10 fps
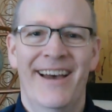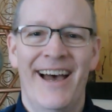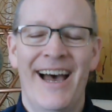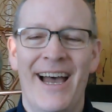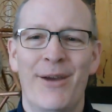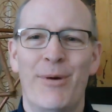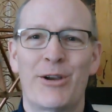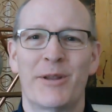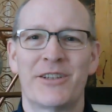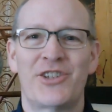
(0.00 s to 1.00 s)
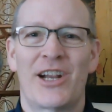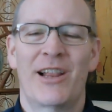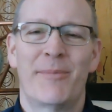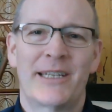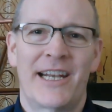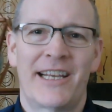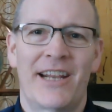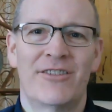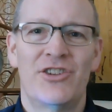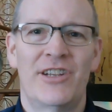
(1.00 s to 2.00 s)
Hi, welcome to this channel on magnetic
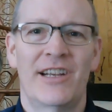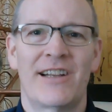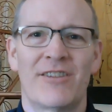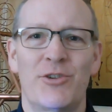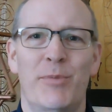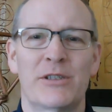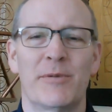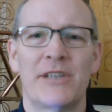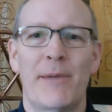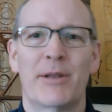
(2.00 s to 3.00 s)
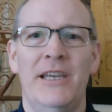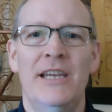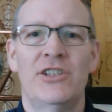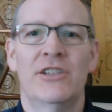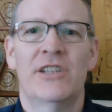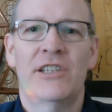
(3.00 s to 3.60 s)
energy technology principles applications.